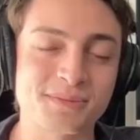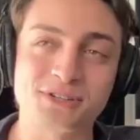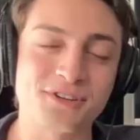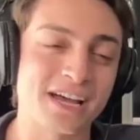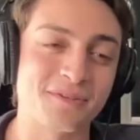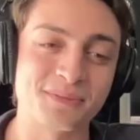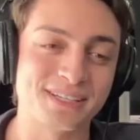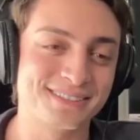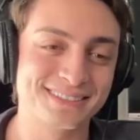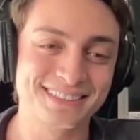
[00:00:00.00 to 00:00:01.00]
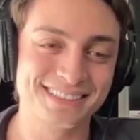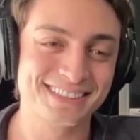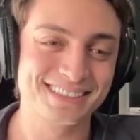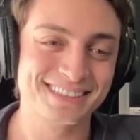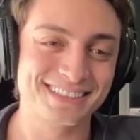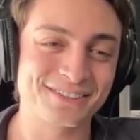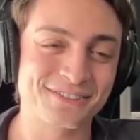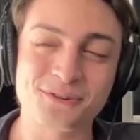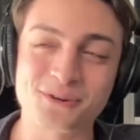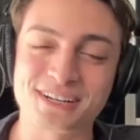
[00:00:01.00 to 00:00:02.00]
for having me. Looking
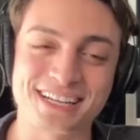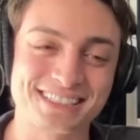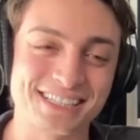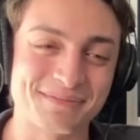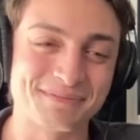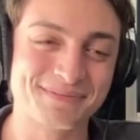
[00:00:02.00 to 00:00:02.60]
forward. Okay, to- guys.